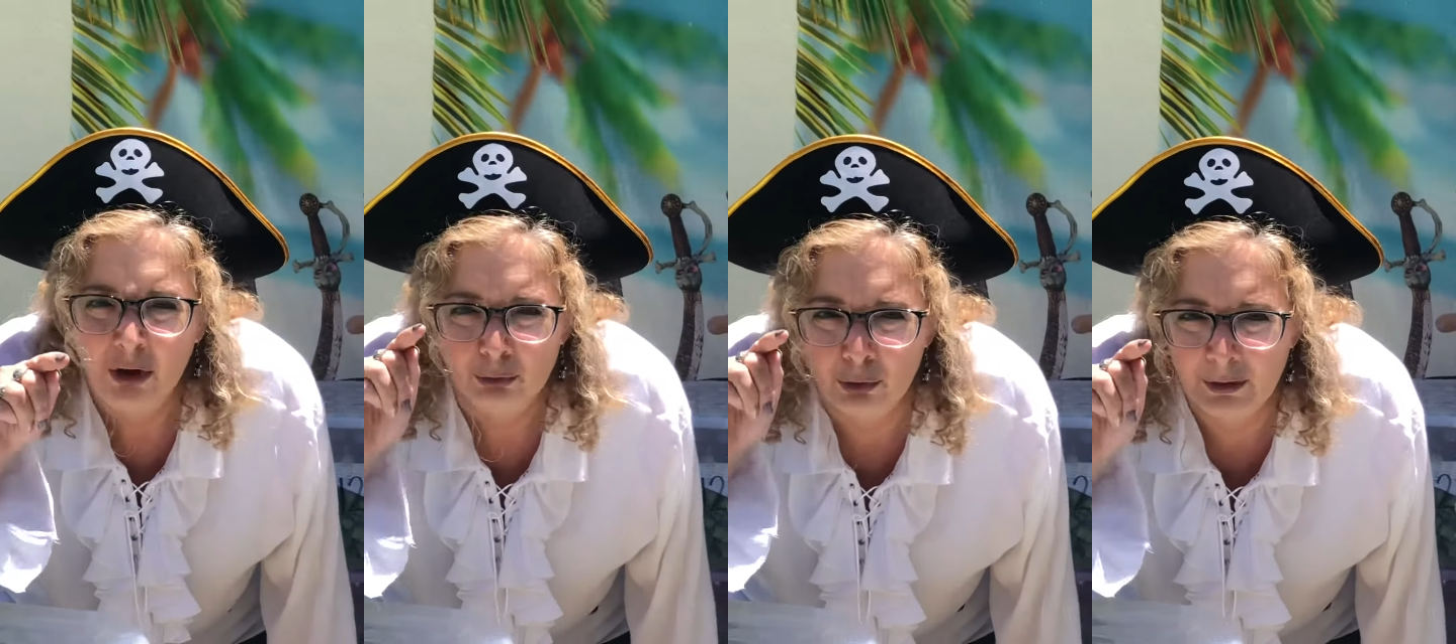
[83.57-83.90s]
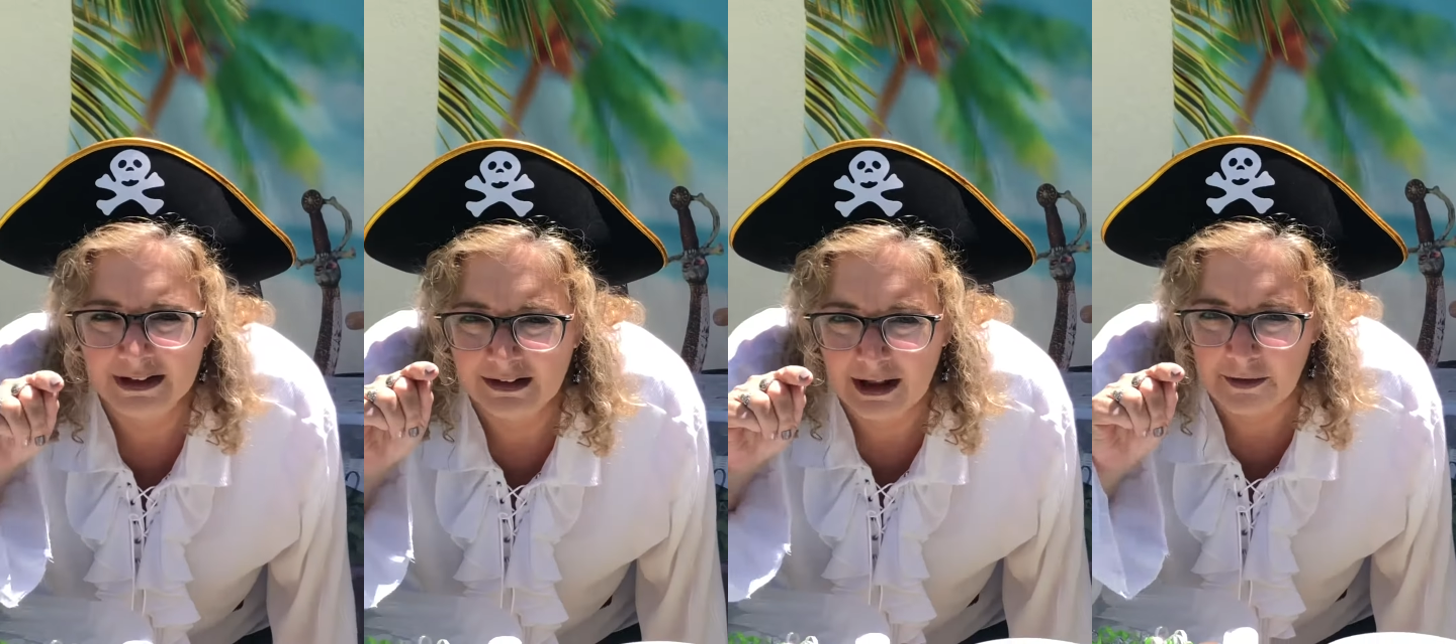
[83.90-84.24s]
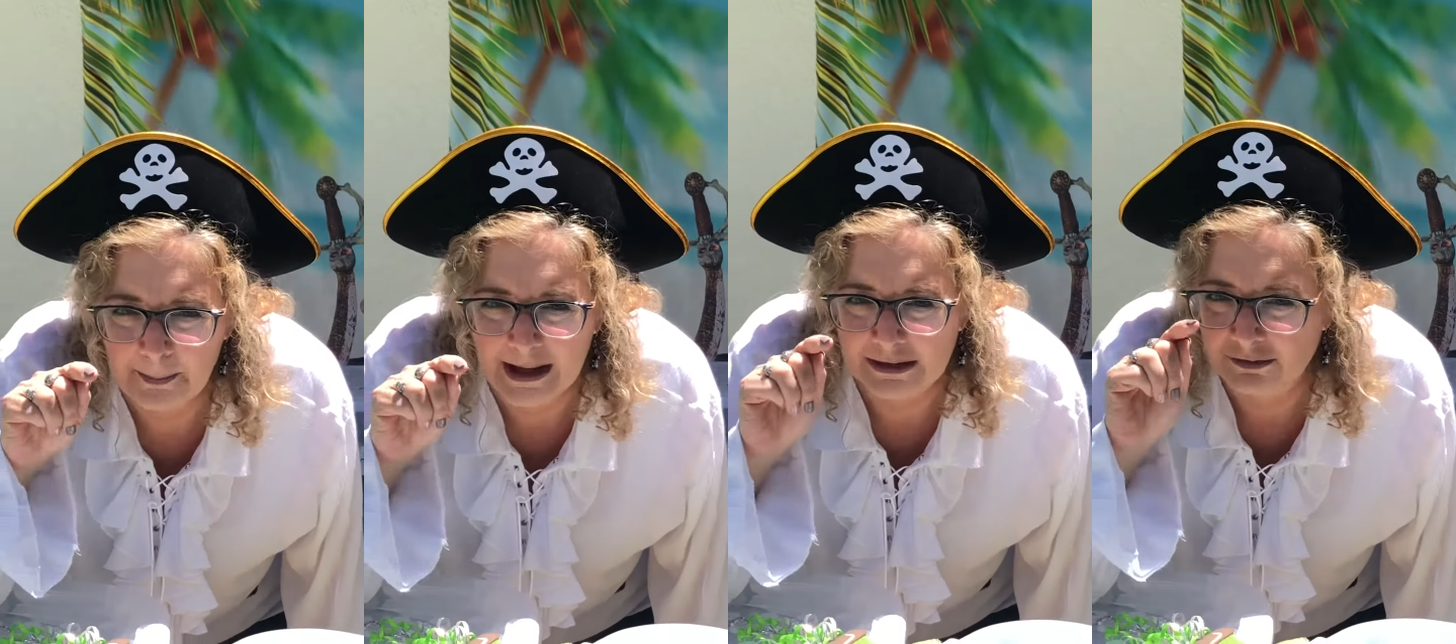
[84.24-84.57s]
Rory
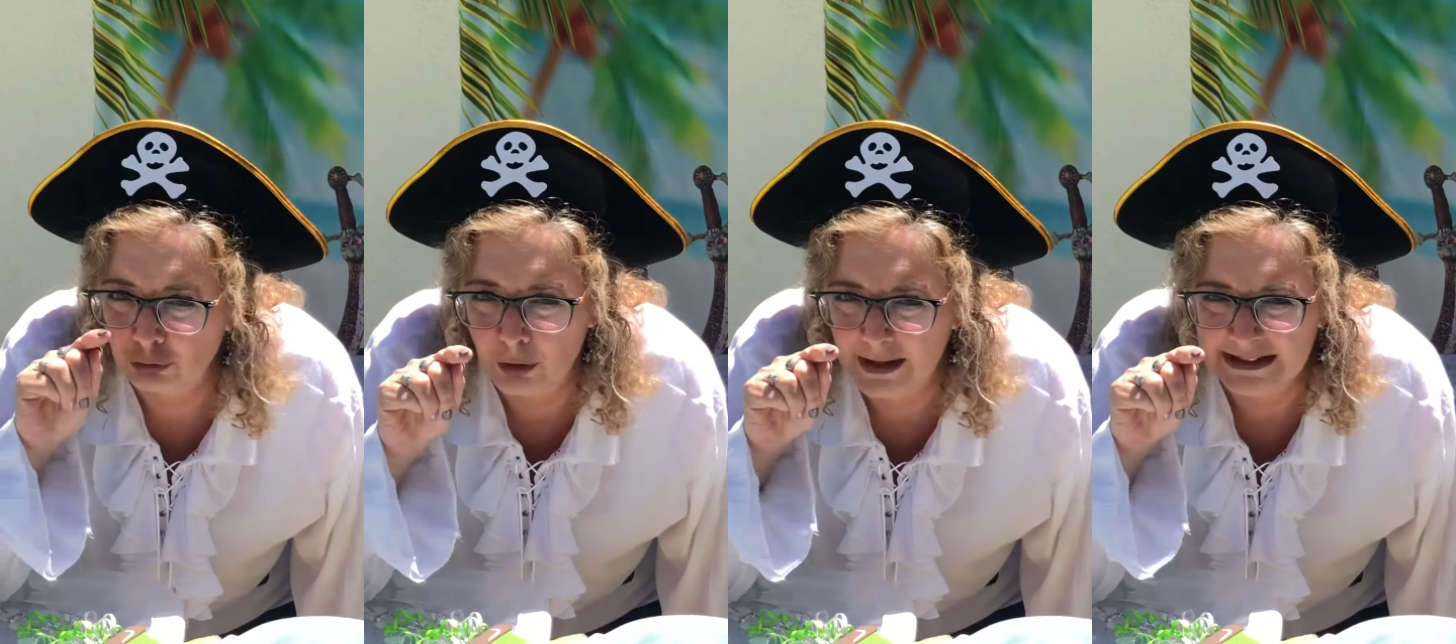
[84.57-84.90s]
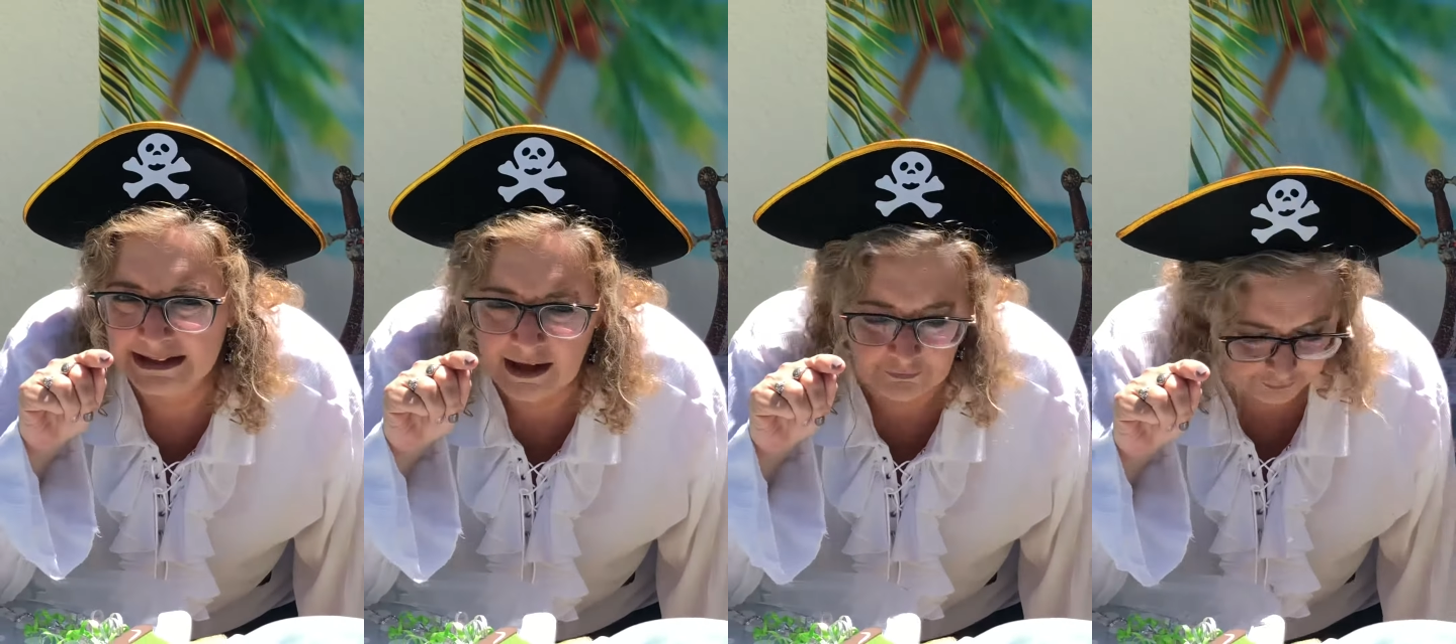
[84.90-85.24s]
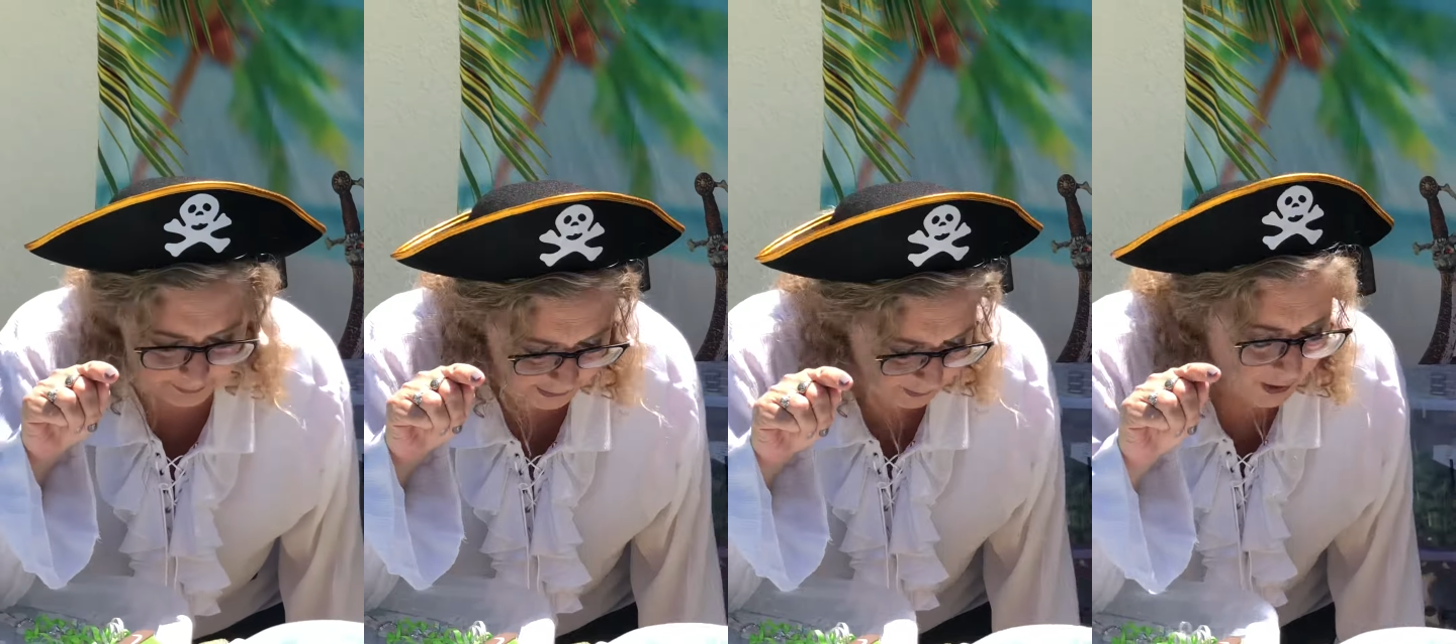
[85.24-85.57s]
Leatherback's trying to get
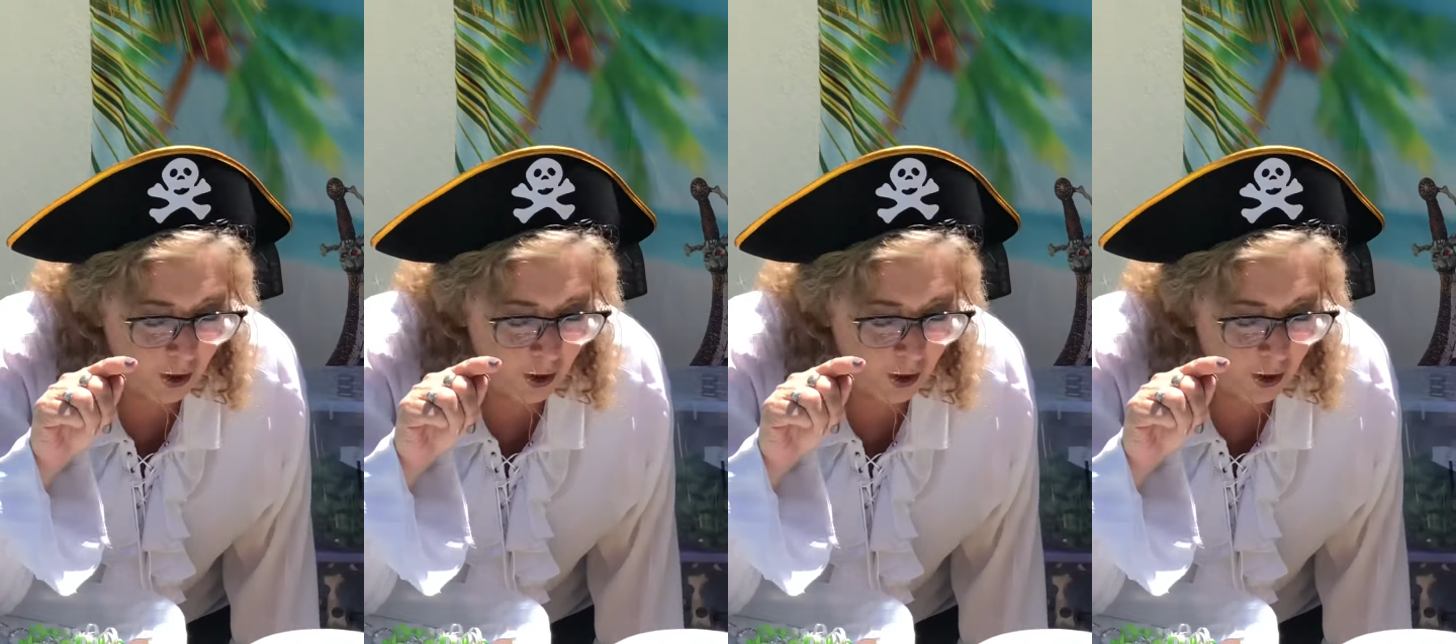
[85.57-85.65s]
from you.